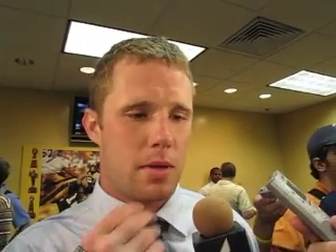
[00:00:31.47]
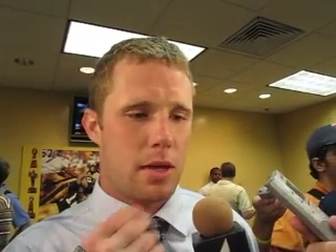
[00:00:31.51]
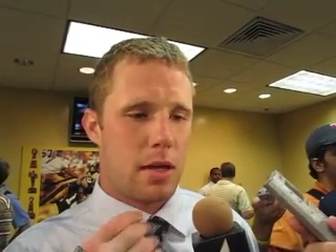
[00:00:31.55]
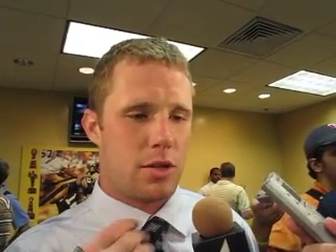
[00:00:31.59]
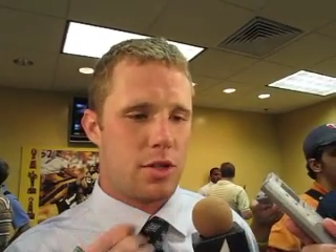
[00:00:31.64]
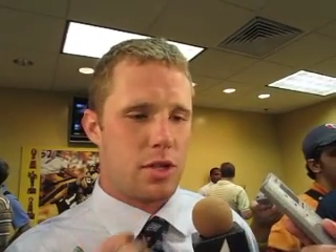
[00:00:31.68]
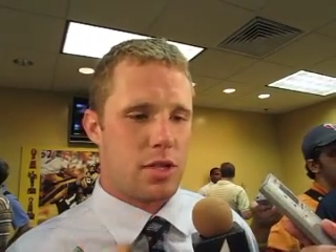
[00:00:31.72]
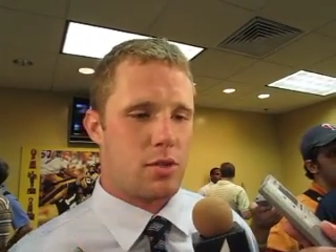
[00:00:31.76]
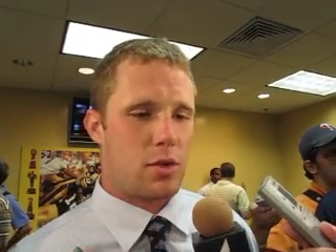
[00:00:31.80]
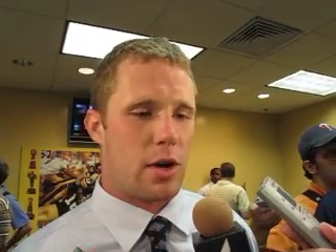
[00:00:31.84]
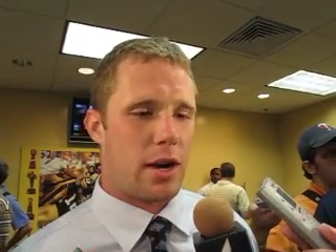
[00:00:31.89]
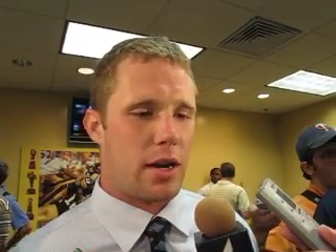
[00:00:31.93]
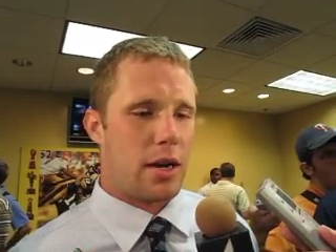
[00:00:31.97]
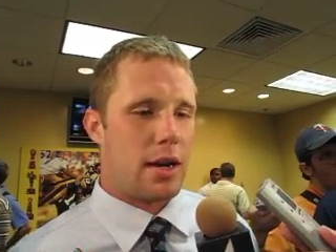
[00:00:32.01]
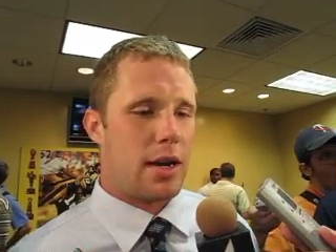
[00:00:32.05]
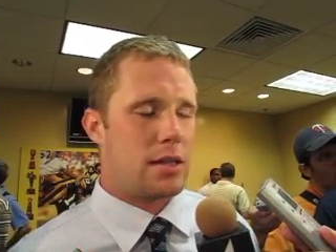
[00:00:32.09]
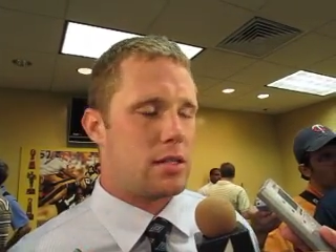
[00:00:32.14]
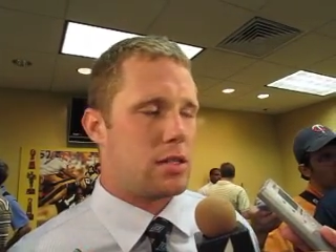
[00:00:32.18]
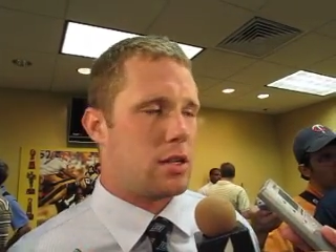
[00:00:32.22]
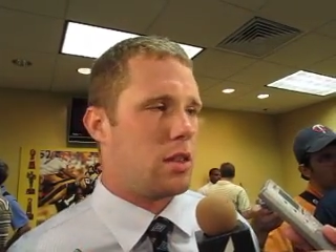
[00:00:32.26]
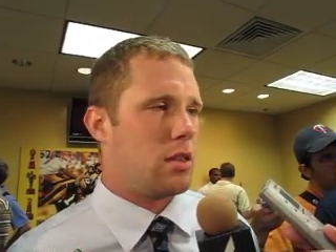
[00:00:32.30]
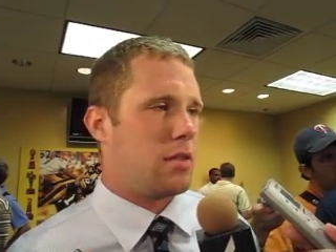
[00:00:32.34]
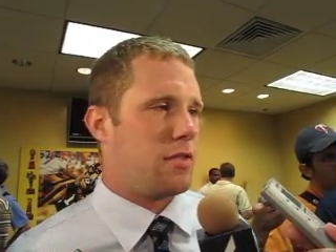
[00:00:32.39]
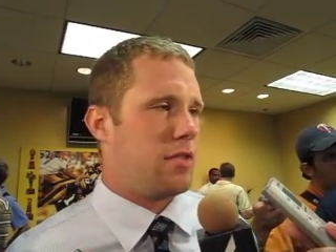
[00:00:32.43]
and just
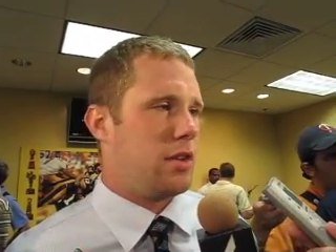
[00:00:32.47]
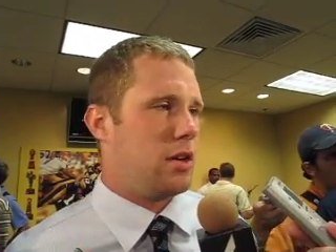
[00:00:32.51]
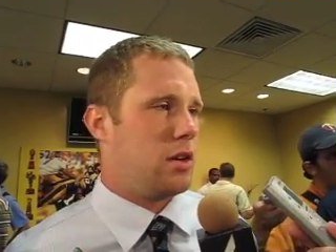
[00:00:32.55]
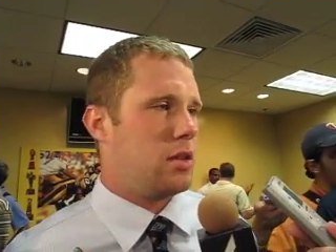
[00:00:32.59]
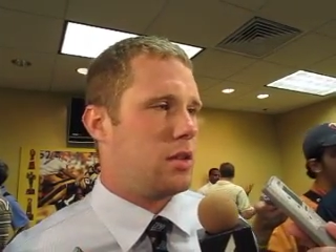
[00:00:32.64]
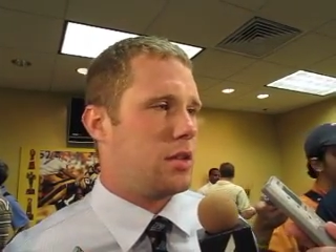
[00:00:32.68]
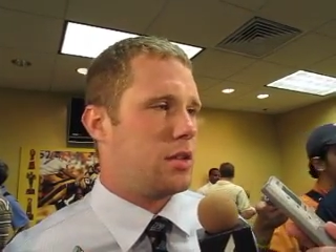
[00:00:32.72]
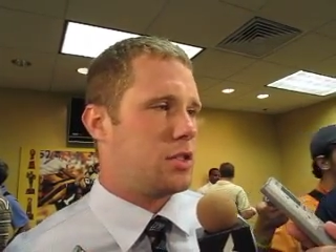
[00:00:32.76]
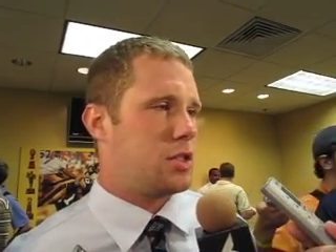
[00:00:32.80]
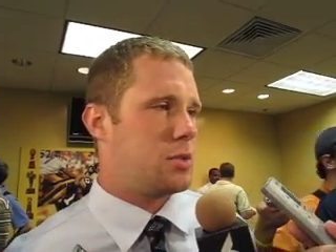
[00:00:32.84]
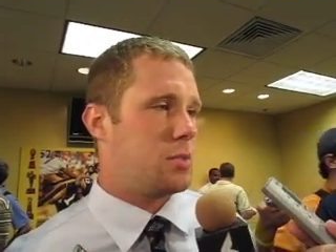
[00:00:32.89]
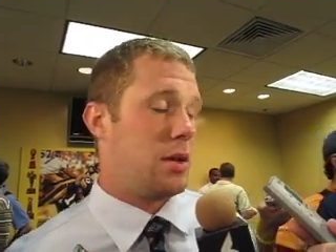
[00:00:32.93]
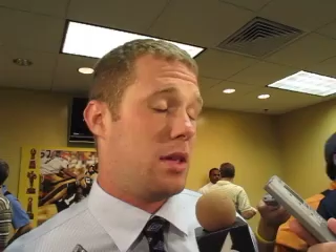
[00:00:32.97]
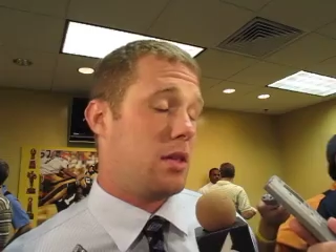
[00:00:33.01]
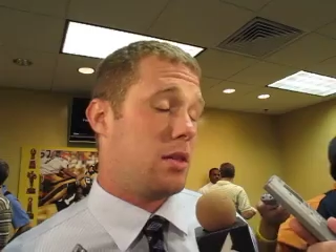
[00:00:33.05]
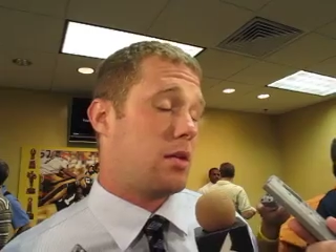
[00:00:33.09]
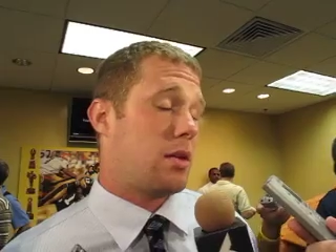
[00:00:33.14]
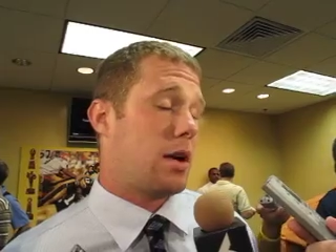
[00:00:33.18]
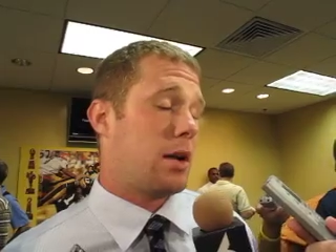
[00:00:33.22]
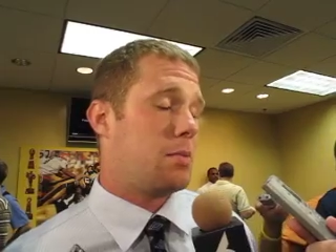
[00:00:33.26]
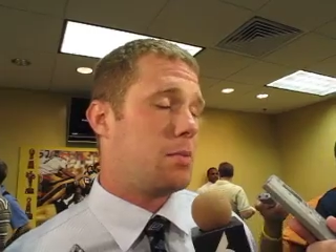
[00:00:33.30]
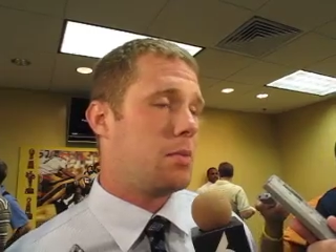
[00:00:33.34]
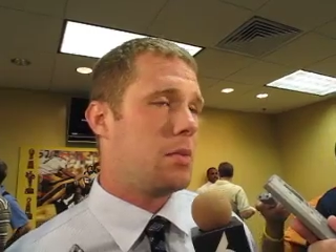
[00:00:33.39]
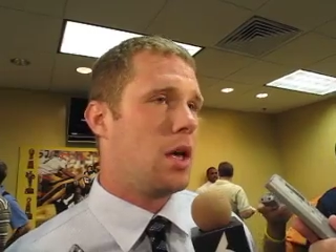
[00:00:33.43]
recognizing on the field, and just being the
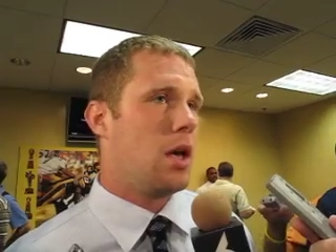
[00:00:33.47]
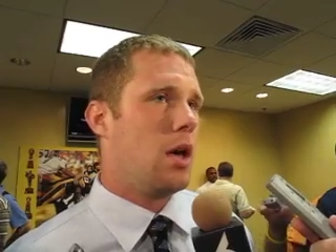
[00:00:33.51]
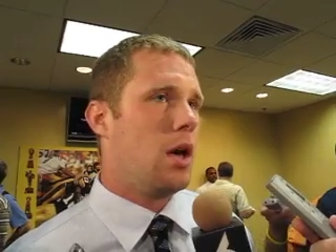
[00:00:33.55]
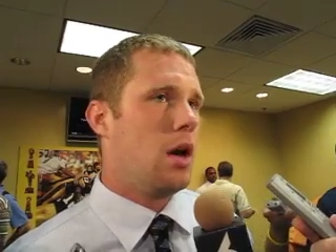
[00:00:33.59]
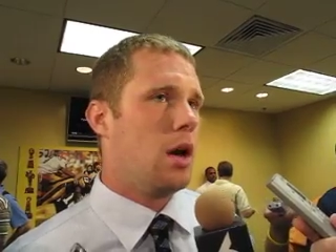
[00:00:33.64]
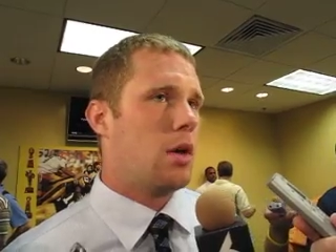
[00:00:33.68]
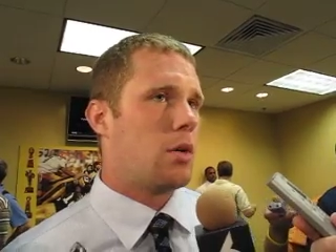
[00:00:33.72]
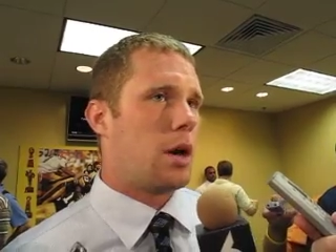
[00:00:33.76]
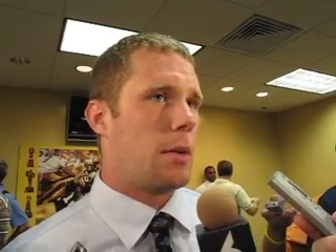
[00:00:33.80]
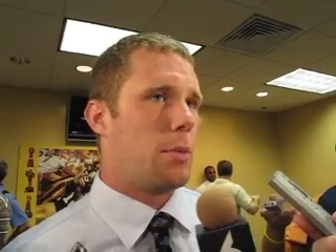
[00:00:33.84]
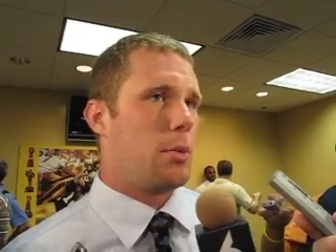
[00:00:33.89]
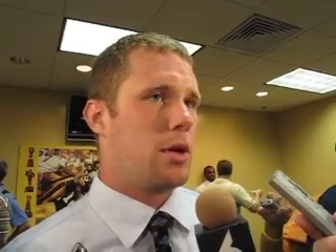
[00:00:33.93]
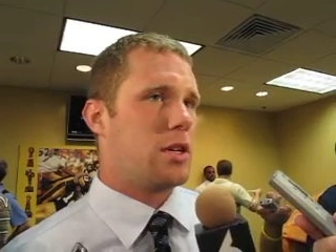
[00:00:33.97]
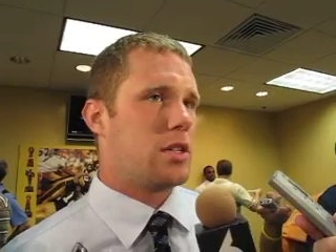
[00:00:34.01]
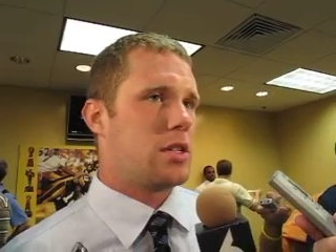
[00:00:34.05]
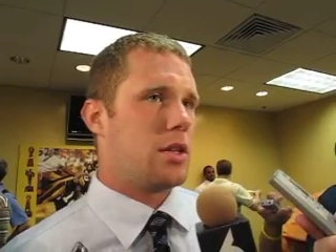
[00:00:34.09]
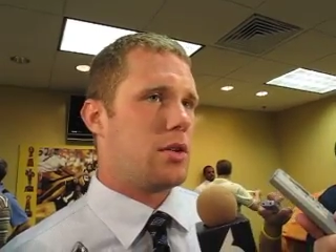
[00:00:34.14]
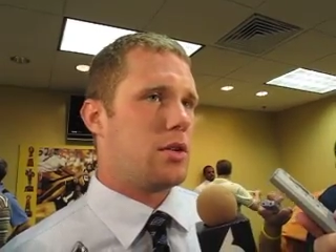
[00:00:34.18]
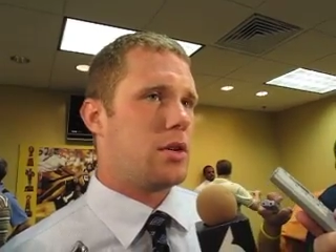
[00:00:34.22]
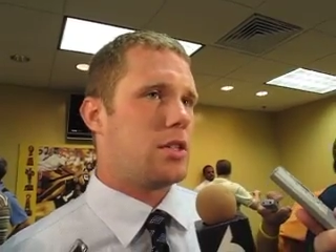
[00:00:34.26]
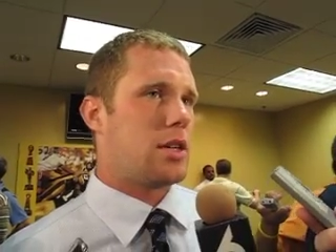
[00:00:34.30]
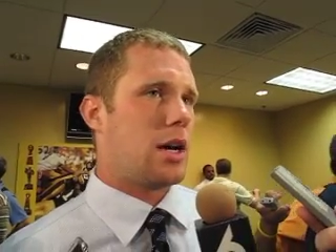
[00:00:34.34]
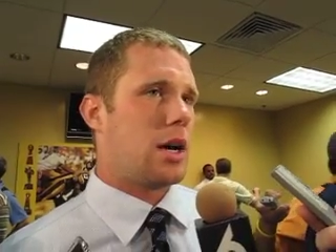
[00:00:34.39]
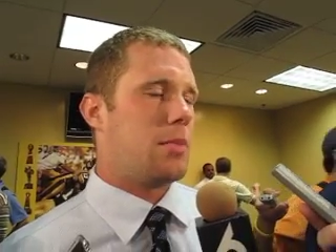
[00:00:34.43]
right right place at
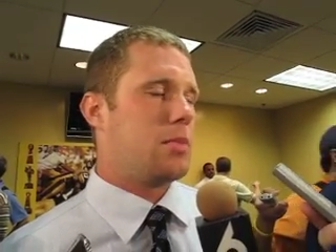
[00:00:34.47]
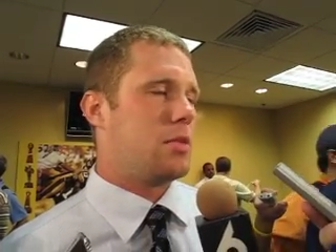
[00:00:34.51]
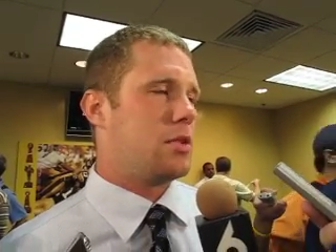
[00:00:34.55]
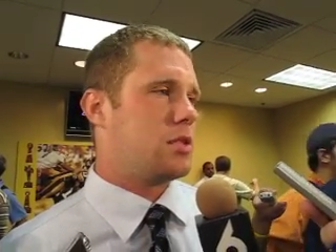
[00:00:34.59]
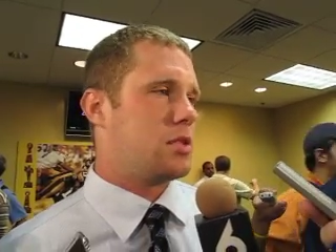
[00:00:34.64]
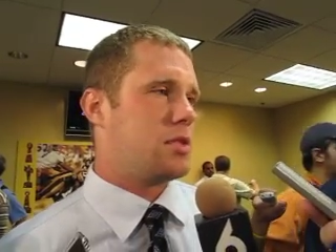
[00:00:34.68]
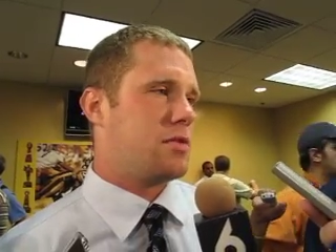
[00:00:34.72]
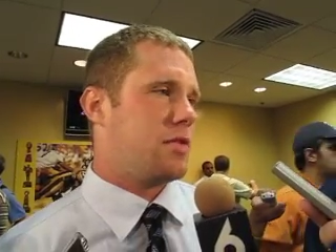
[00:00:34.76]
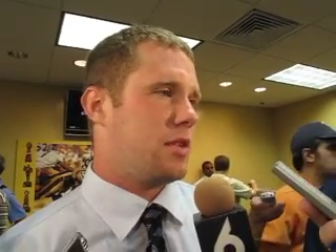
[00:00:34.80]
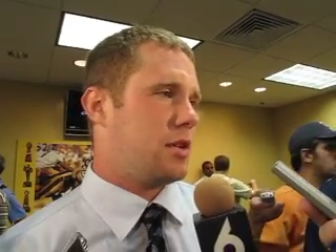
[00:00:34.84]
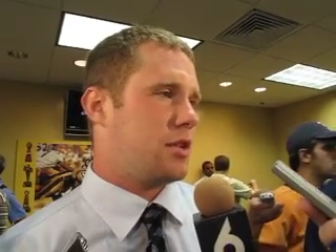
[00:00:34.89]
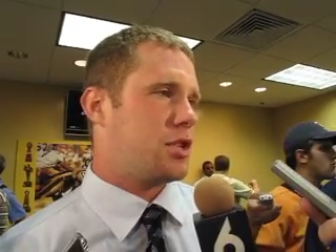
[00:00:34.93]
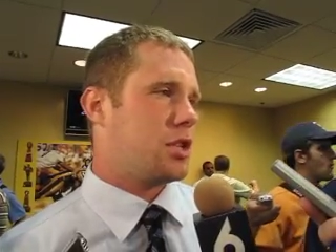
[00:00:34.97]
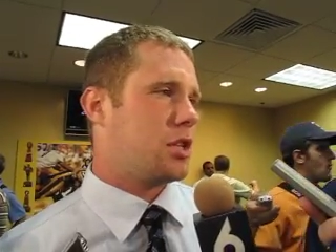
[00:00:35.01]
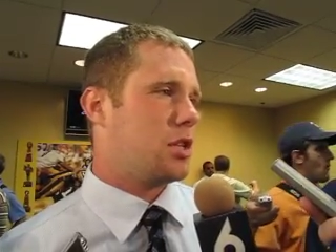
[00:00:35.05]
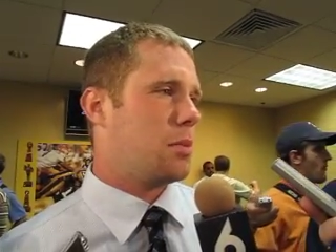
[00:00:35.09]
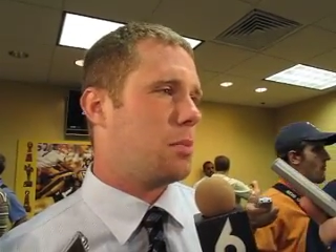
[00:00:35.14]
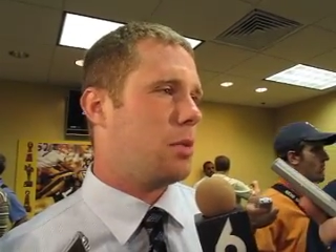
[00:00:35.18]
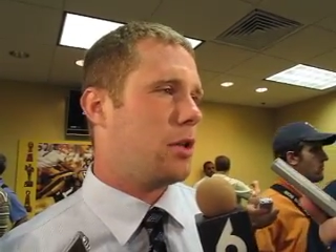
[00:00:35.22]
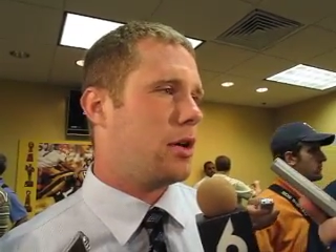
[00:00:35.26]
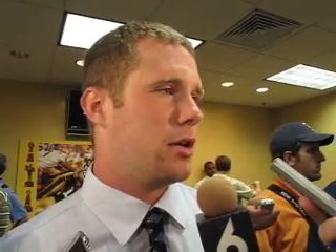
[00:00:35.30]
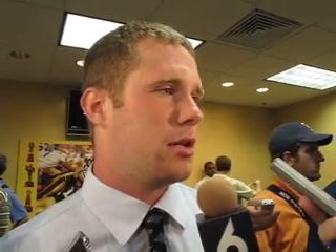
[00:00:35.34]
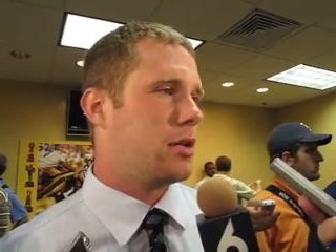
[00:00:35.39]
the right time, and just finishing the play.